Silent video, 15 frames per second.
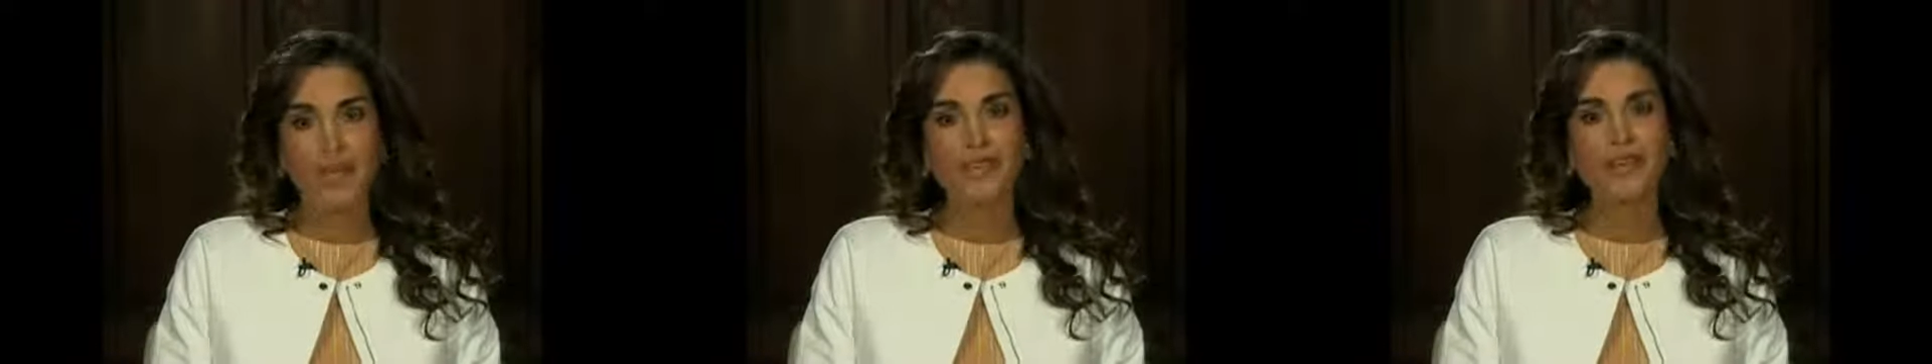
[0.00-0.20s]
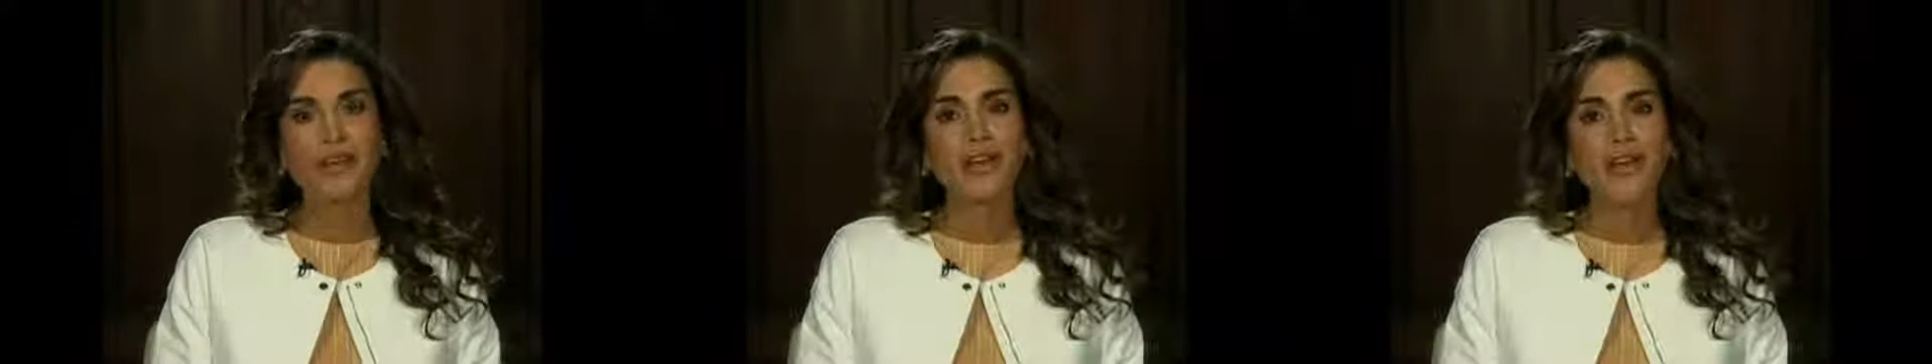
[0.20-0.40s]

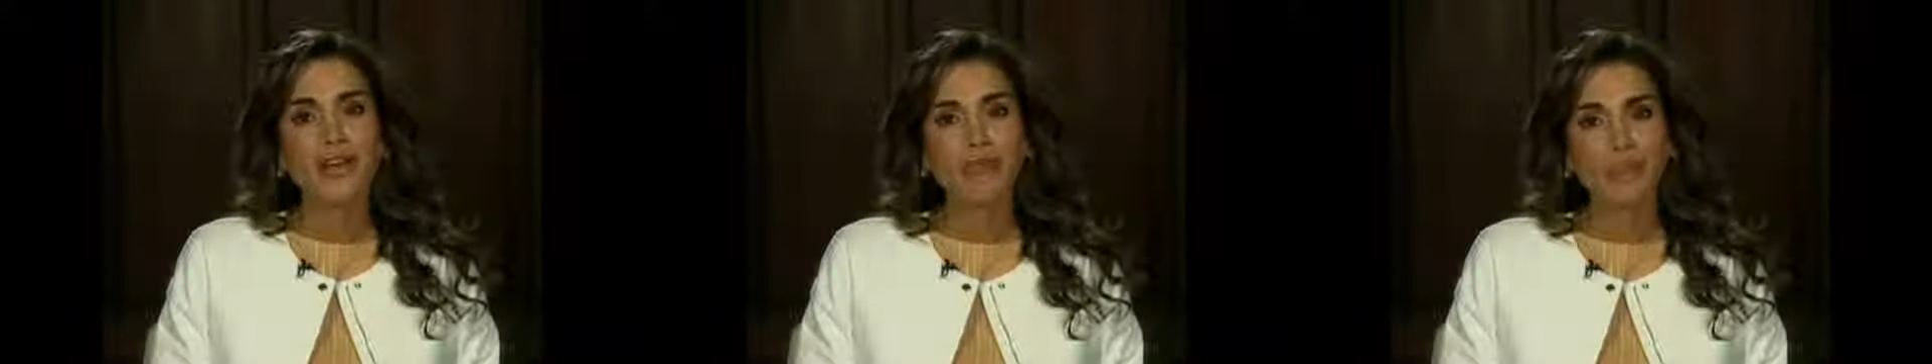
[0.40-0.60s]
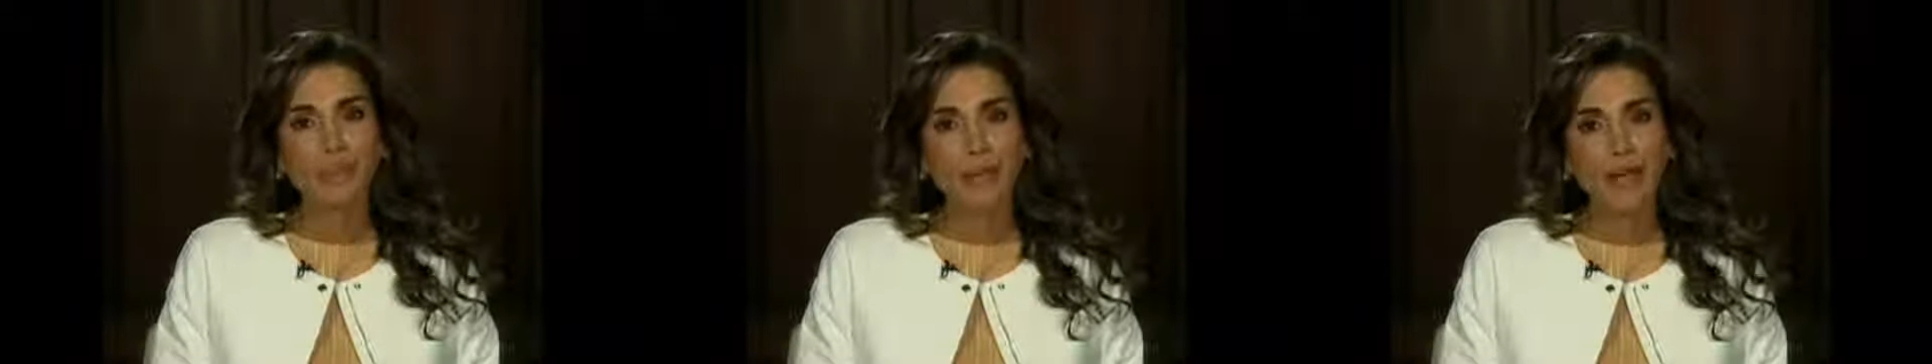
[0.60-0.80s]
They're
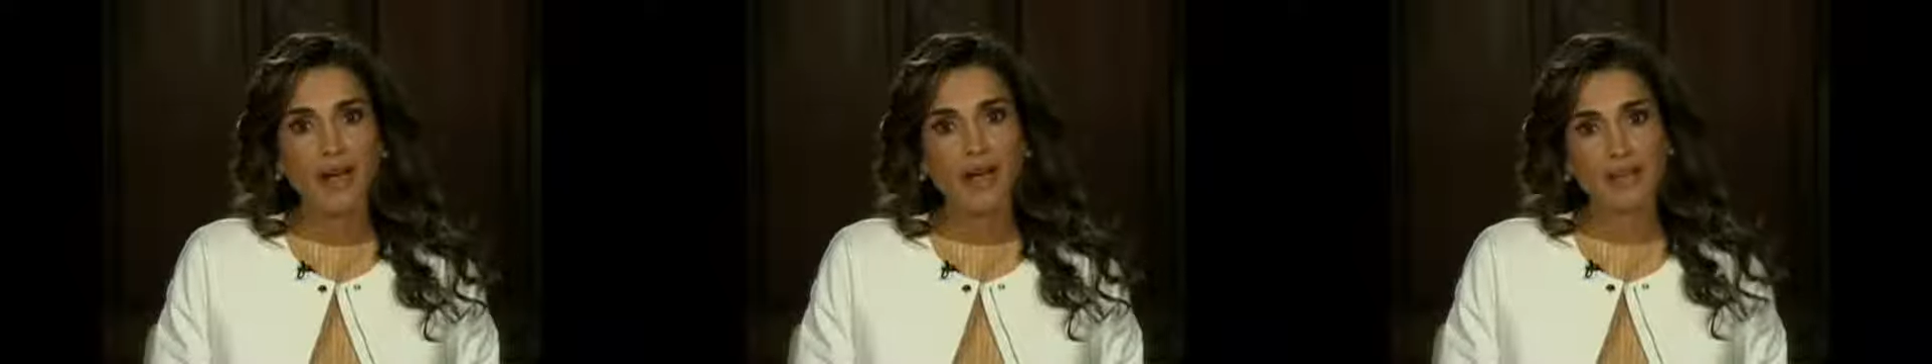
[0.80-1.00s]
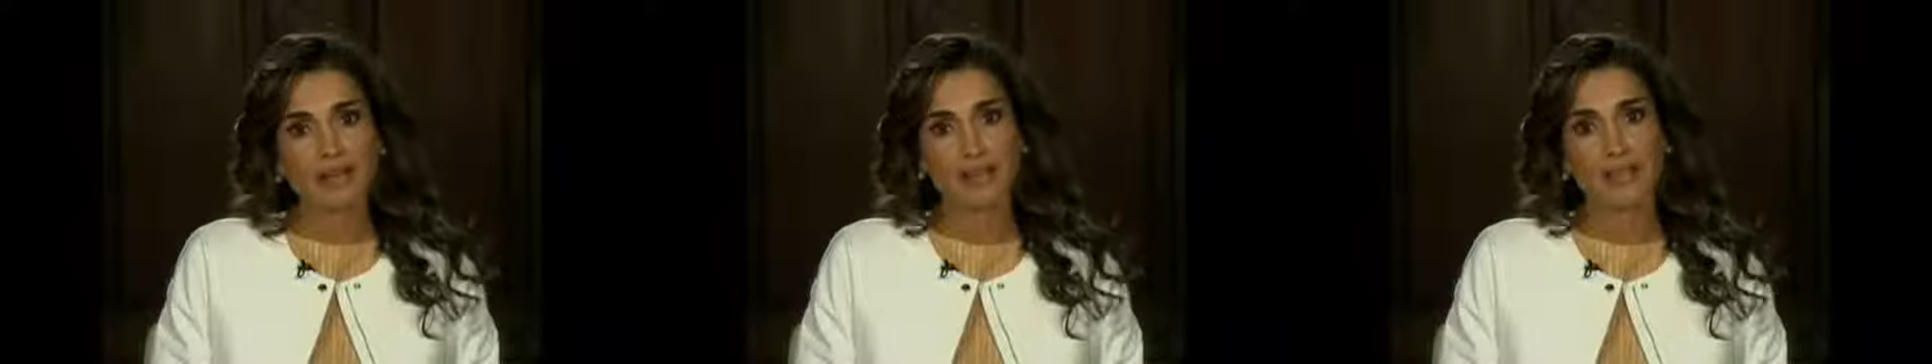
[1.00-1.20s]
left
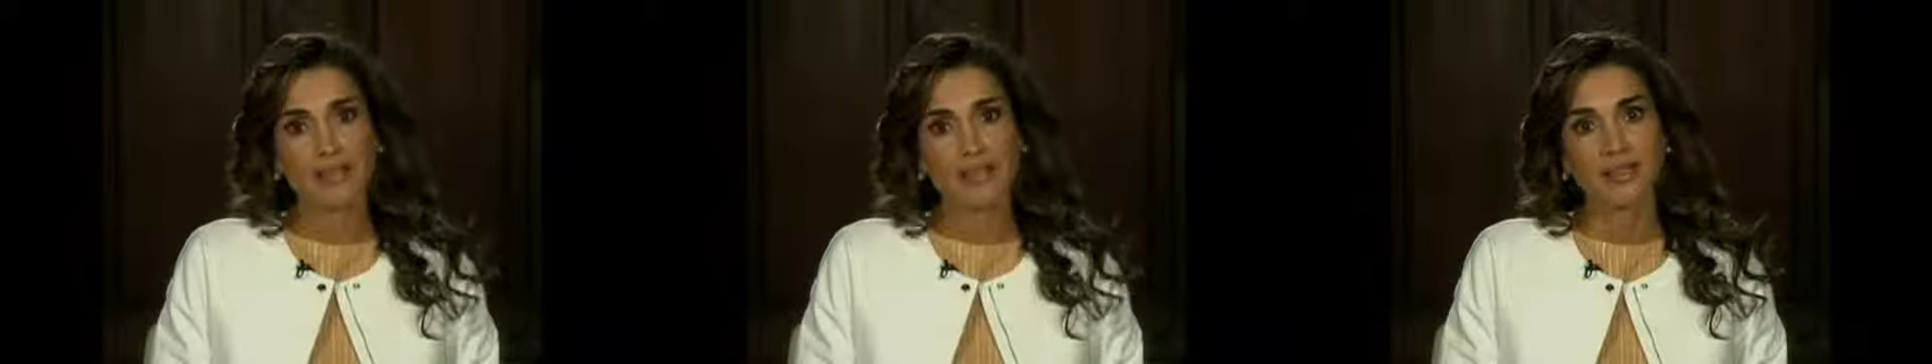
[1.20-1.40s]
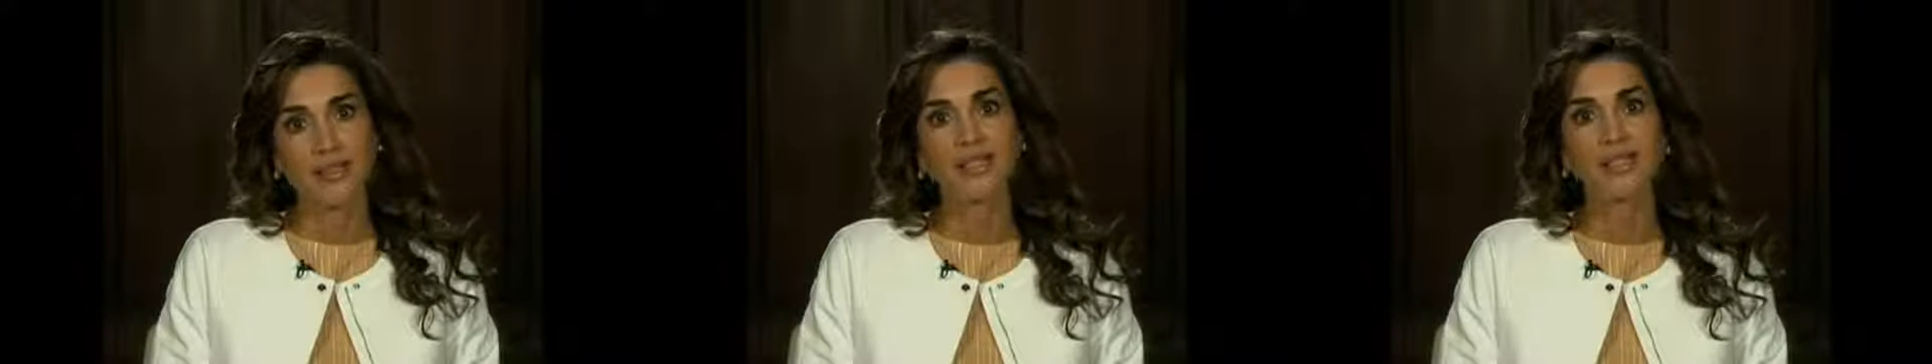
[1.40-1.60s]
behind,
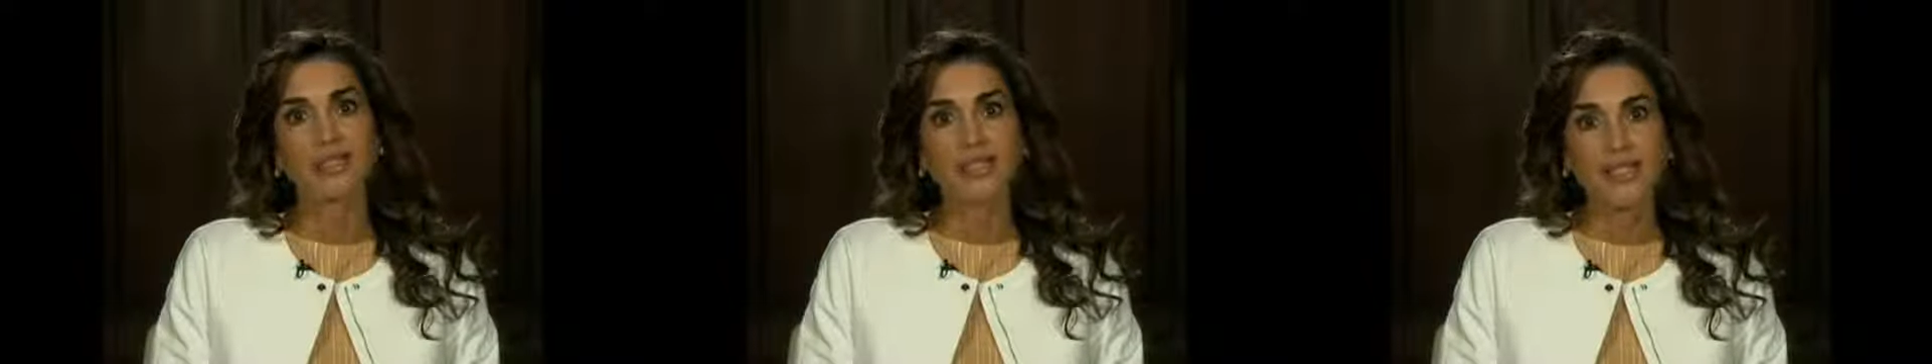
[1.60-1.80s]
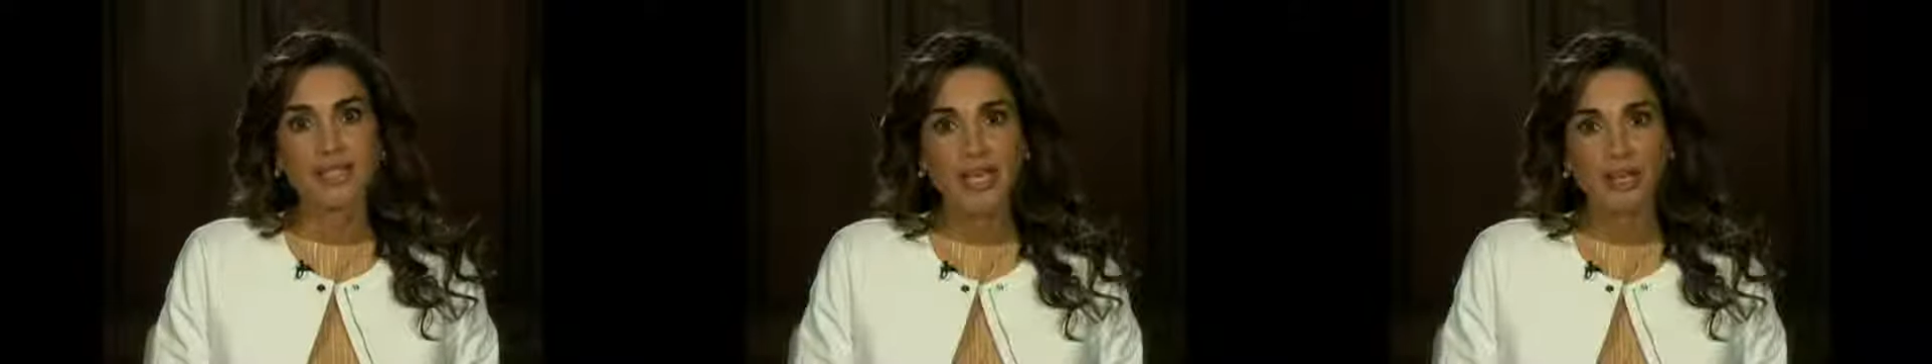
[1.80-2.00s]

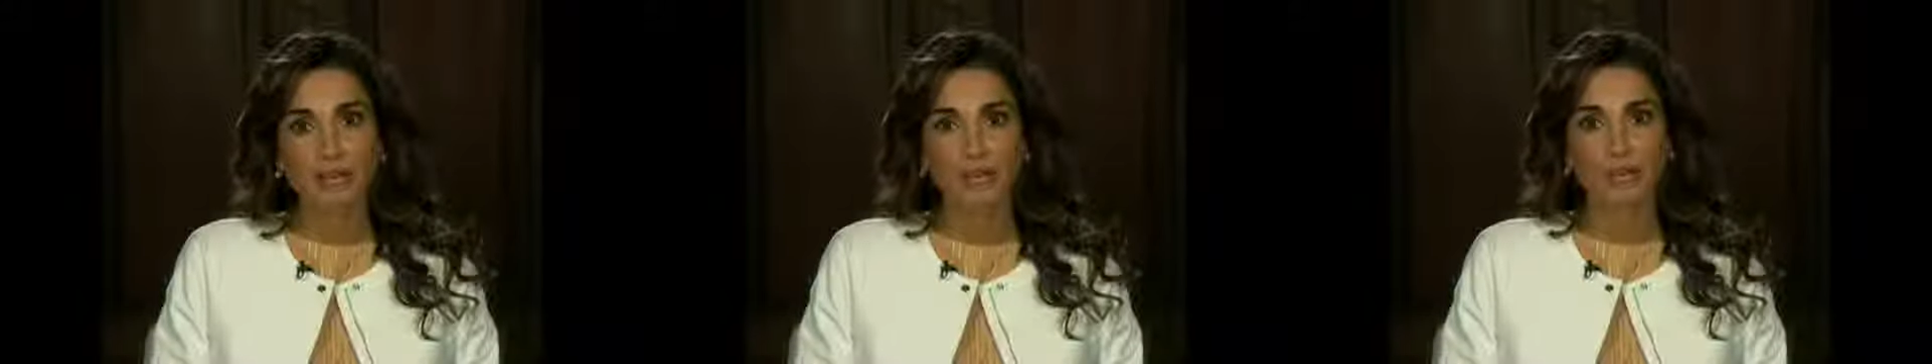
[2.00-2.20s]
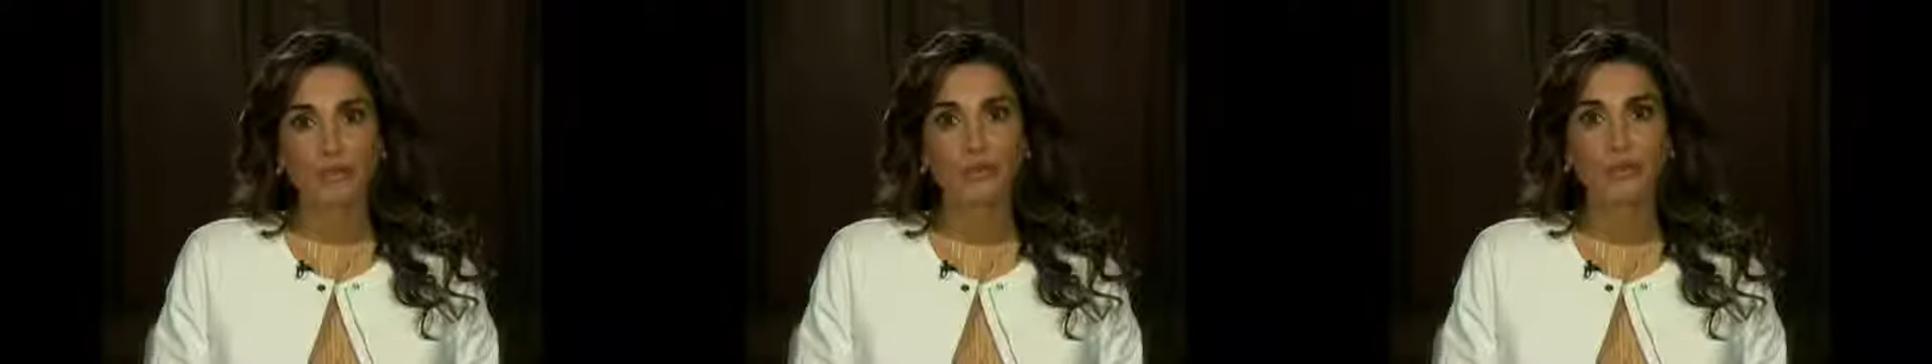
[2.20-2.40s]
discounted